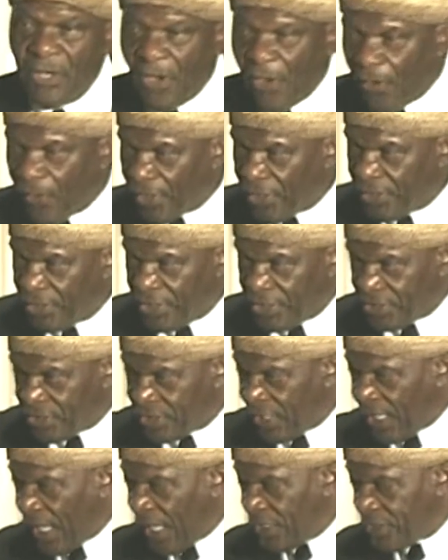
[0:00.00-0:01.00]
all of these
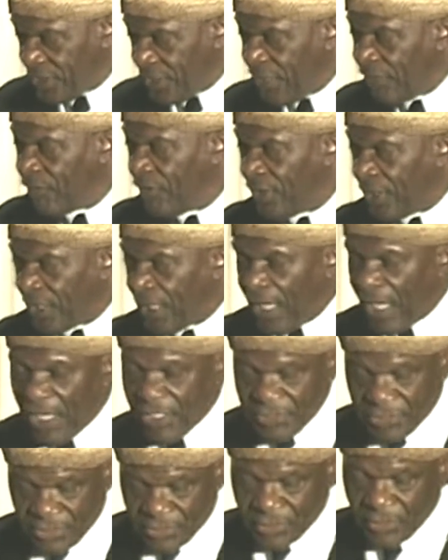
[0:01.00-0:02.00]
guys, even the
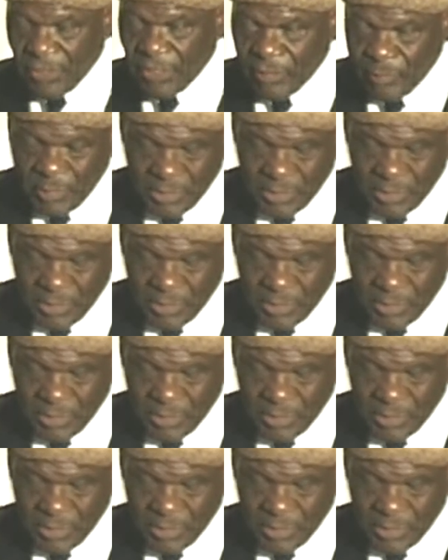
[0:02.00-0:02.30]
guys that's going to